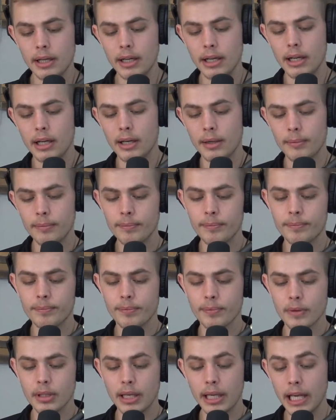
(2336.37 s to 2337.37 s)
Um,
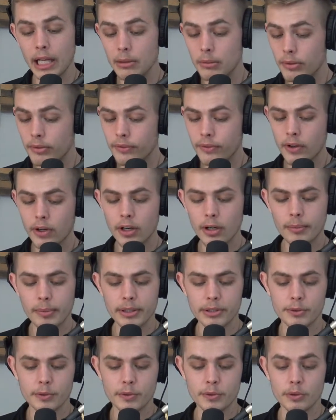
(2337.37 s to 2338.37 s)
Animal Farm
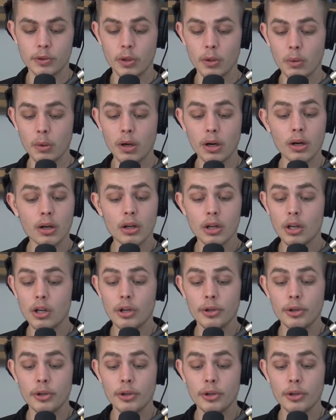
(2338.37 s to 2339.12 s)
by George Orwell,